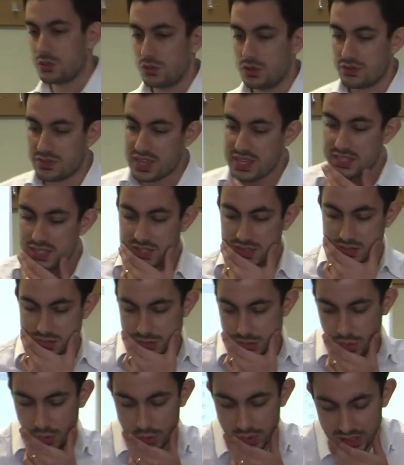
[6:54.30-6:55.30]
all of this and
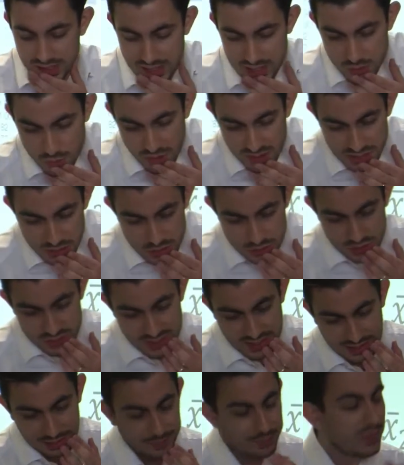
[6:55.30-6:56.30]
thought, well, that's quite
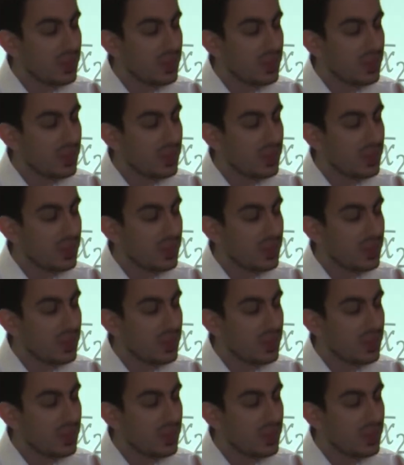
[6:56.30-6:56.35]
interesting.